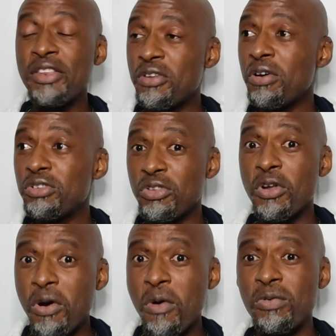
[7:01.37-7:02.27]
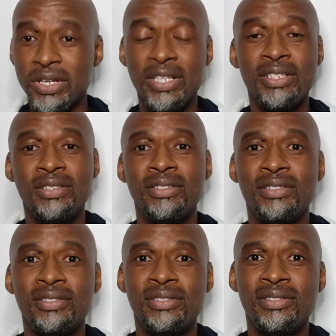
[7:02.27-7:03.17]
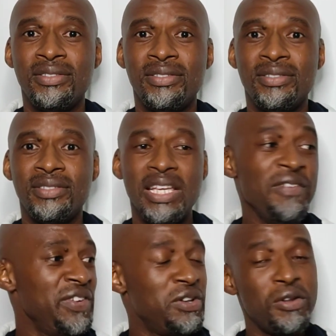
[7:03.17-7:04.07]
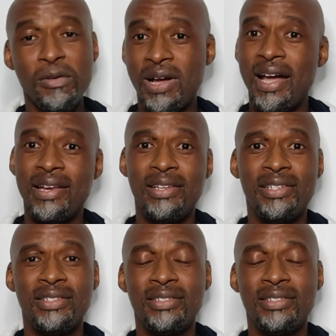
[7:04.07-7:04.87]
are not known, even locally?